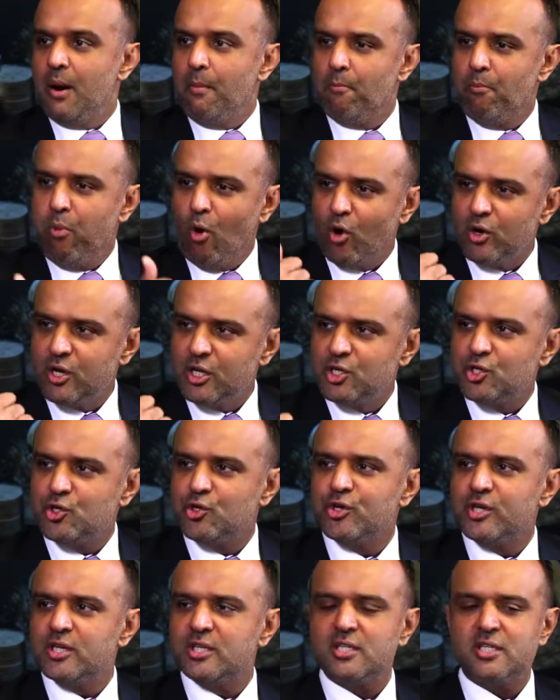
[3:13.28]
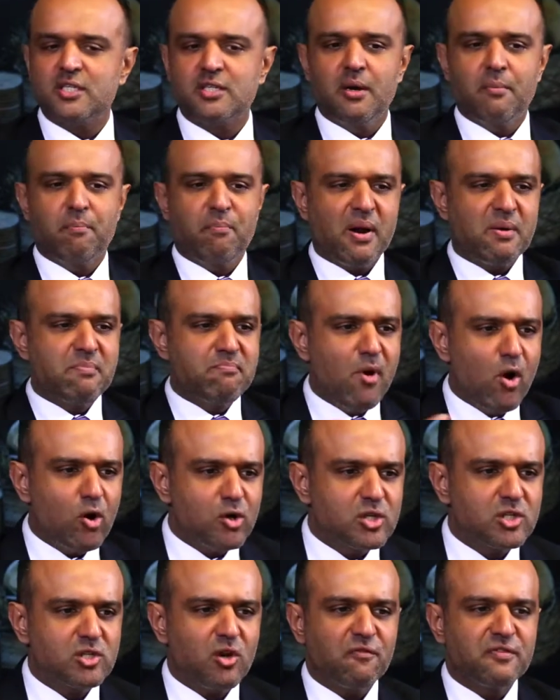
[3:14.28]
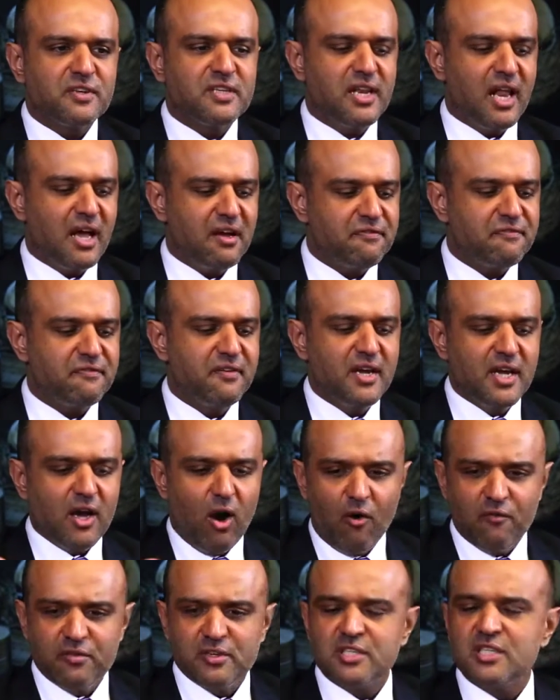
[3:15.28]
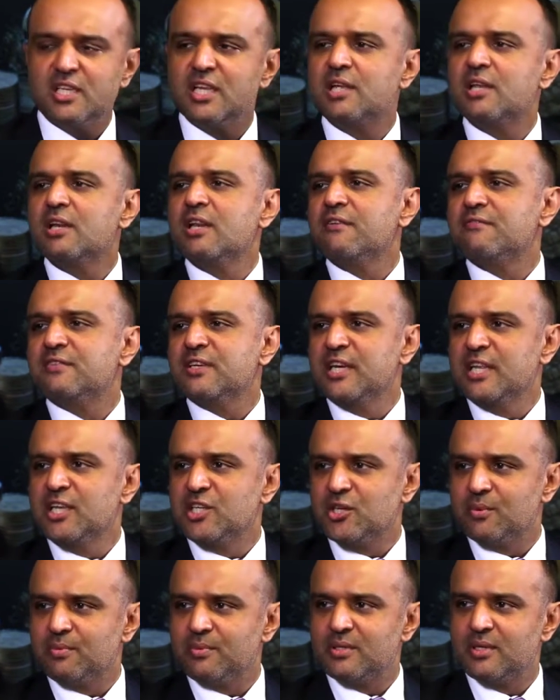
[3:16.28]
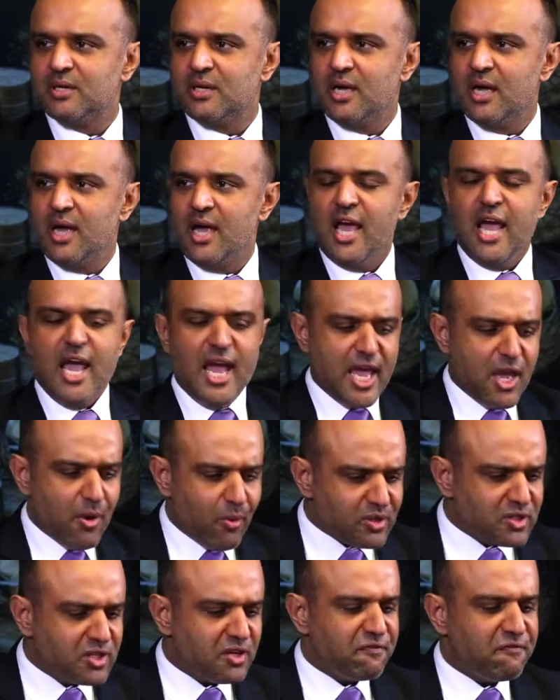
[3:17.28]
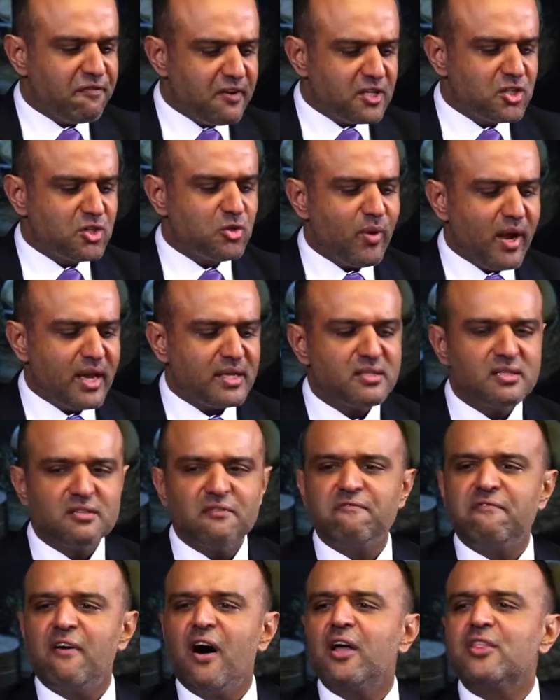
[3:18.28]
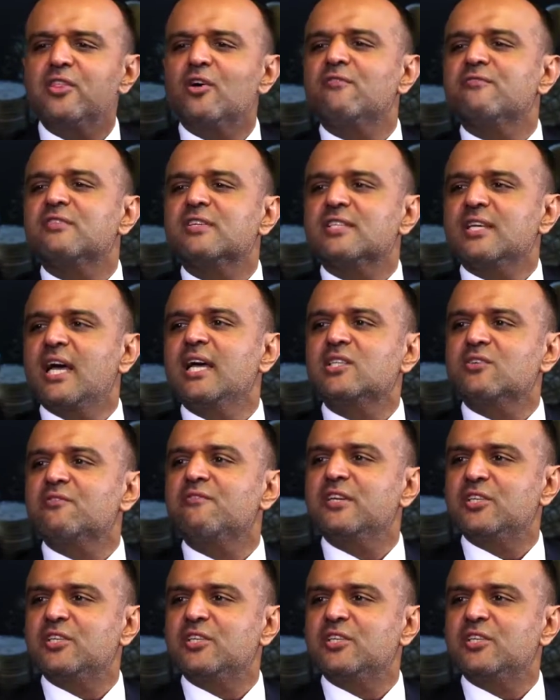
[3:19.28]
born in Tunis, but most of his life obviously lived in Egypt. He was referred to as the father of the science of